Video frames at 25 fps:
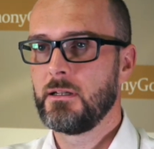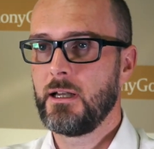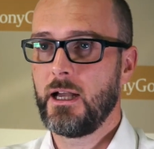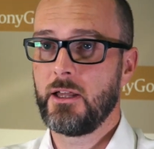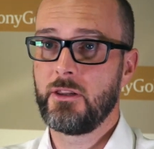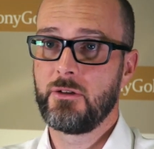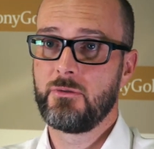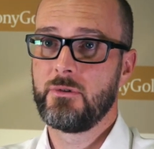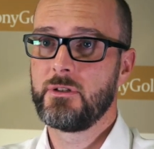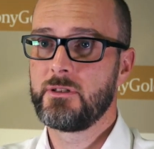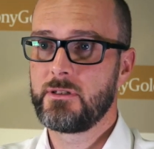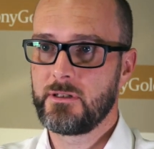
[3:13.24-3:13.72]

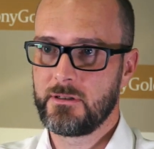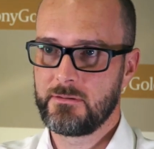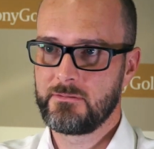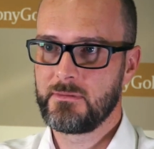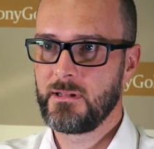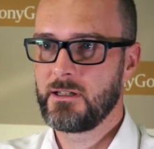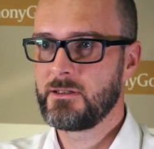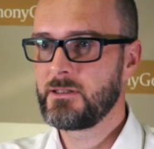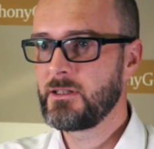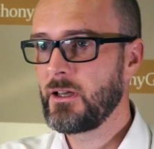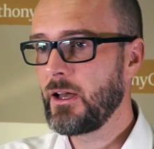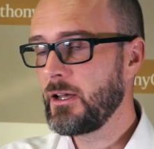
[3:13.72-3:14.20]
And there is a
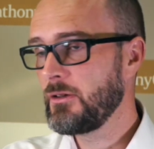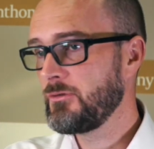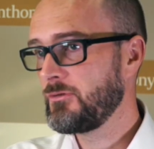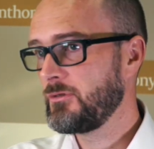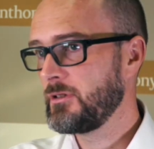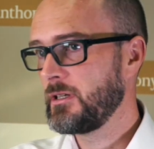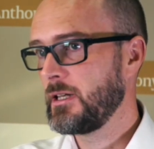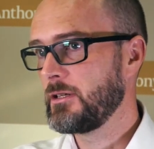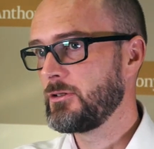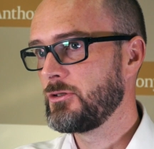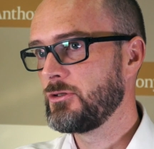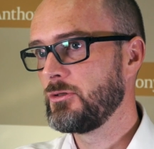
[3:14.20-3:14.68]
tight
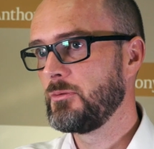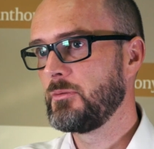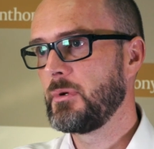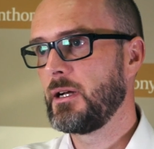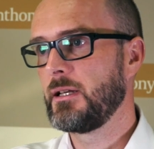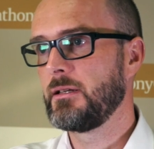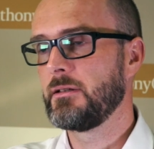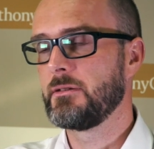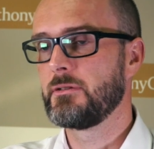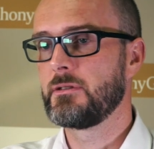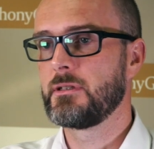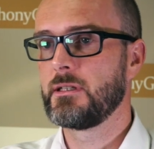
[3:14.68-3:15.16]
financial
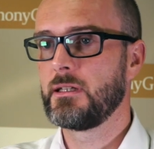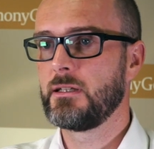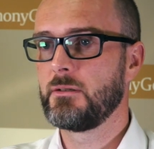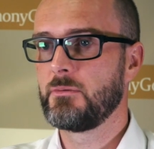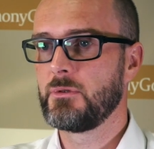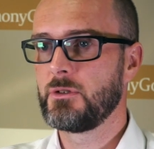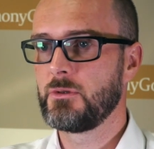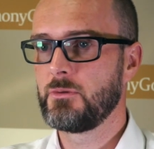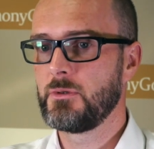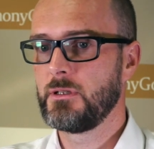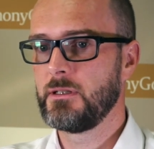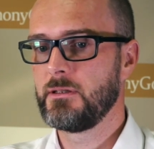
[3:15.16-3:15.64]
balance here
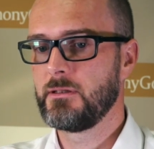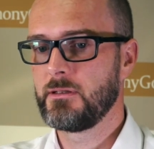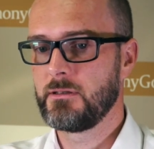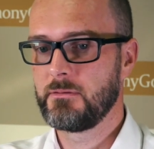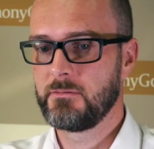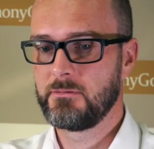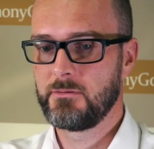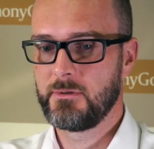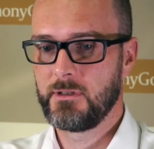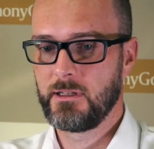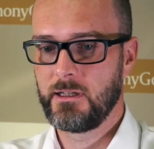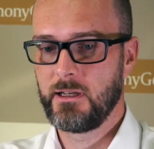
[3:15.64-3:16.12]
between
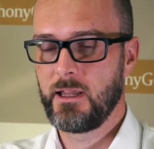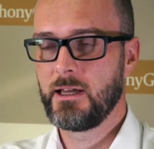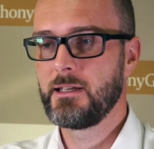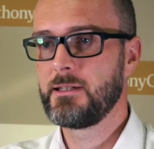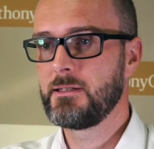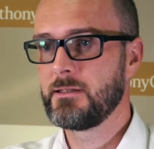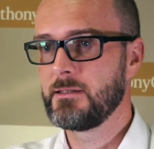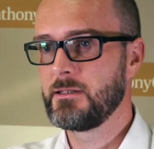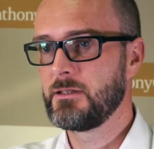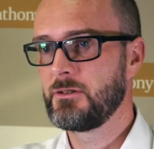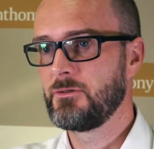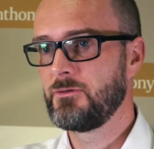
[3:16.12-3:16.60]
the
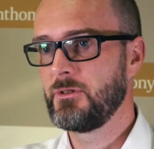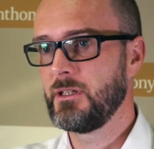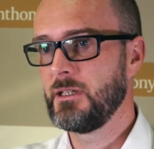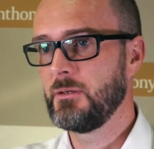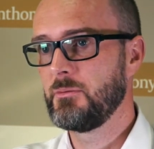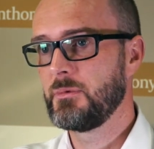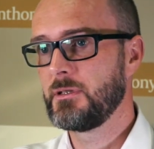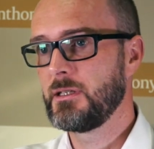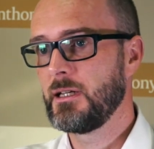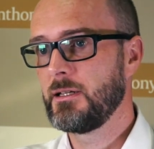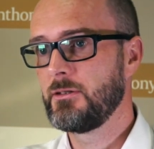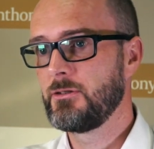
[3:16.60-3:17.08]
license fee
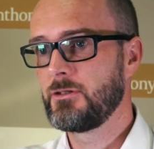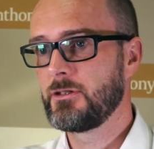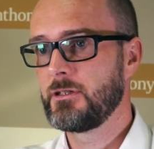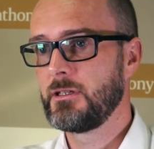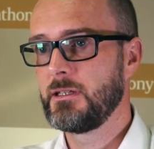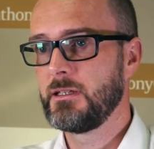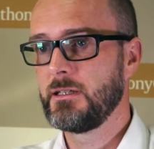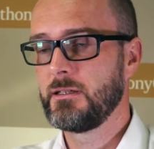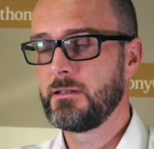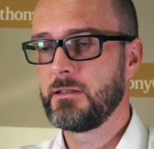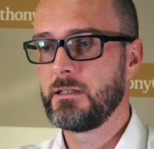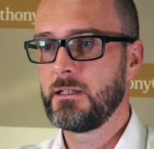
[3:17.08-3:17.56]

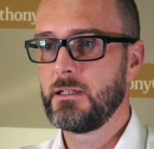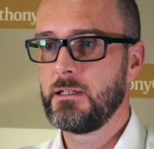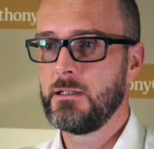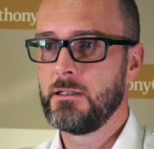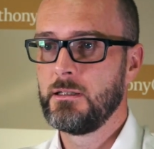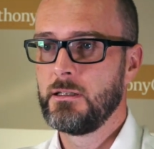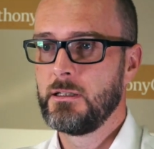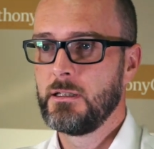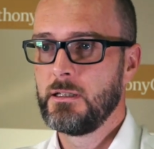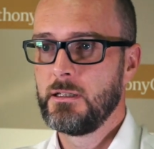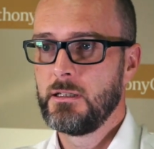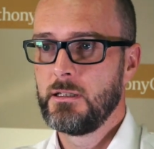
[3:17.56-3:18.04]
potentially and
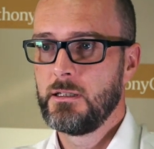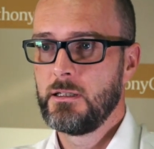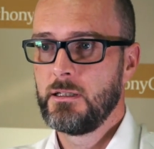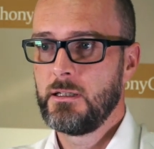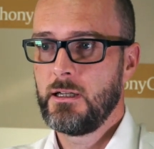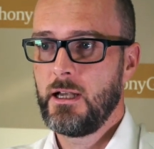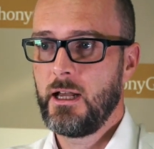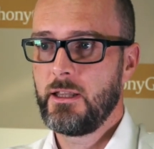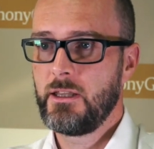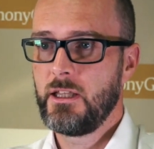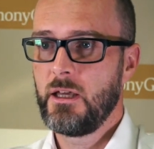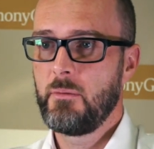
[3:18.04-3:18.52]

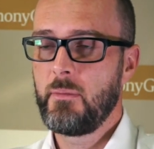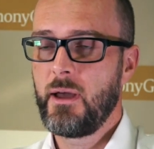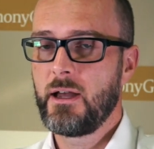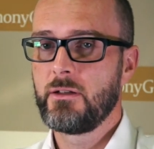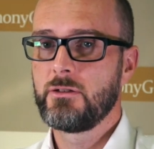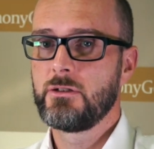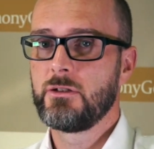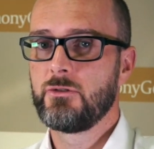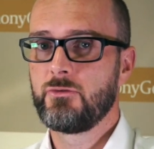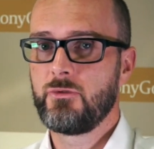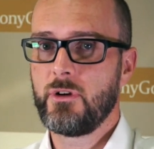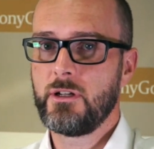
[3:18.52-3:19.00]
the
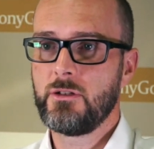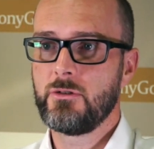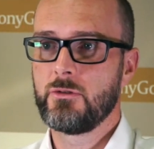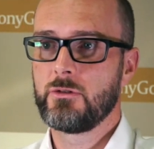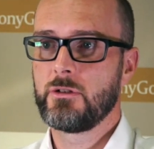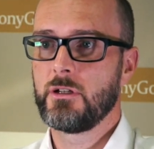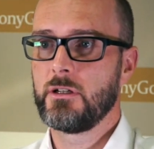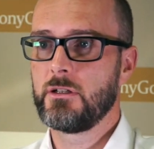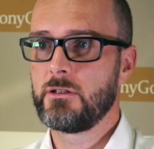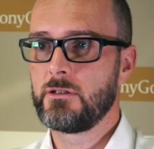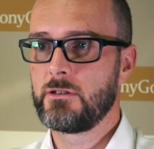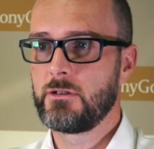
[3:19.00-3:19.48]
amount of rent you're
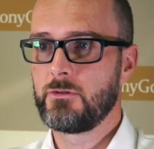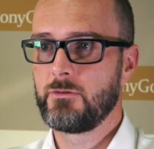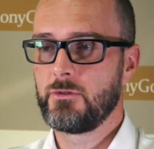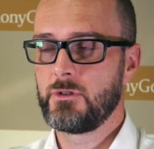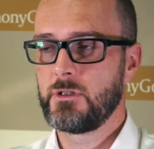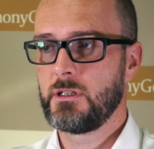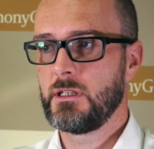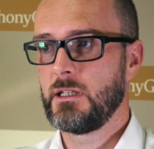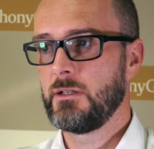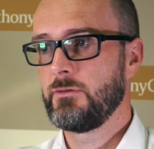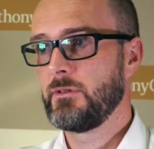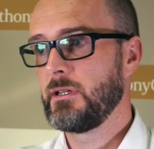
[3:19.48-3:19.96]
going to
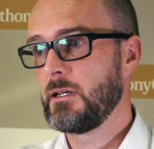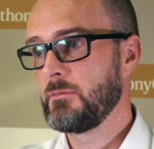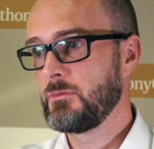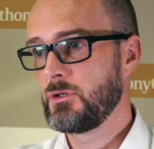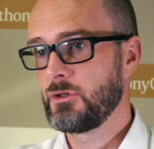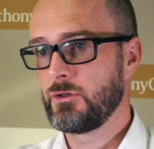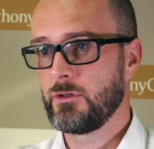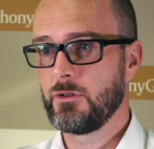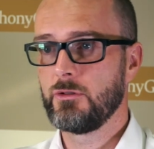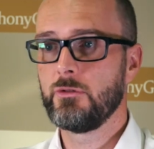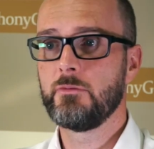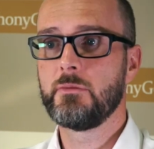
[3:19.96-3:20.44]
receive, and I'm
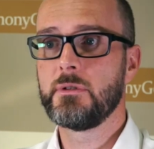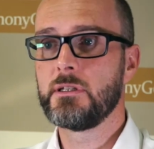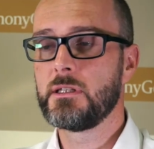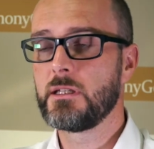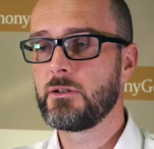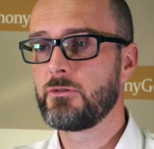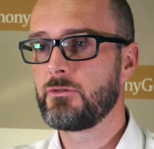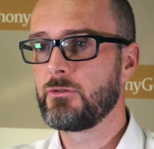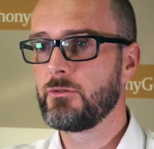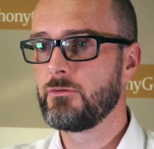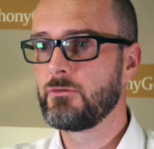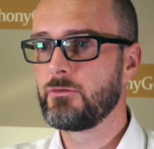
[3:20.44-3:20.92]
sure it will be
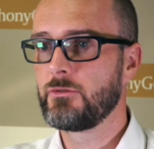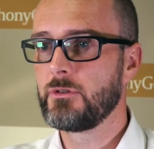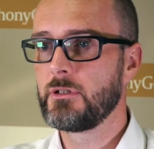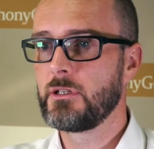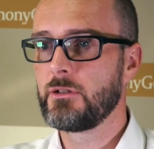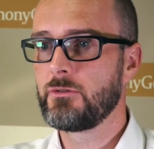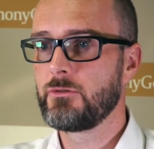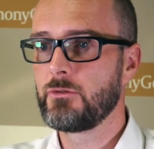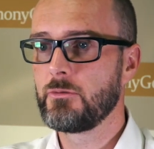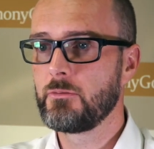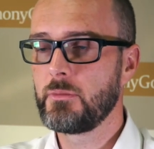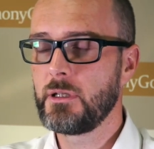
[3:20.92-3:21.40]
different for
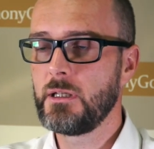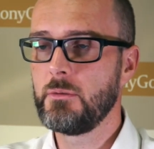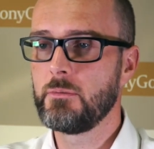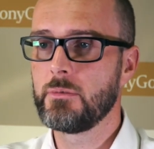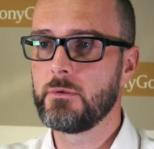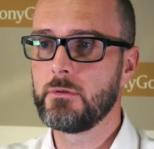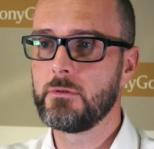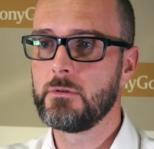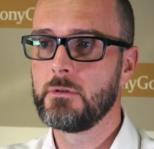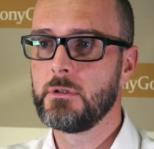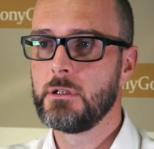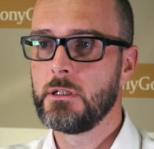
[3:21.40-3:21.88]
different
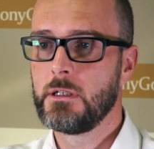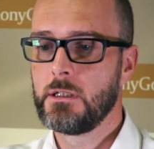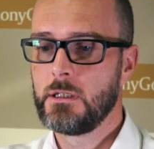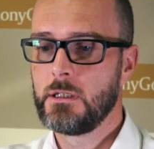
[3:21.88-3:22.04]
people.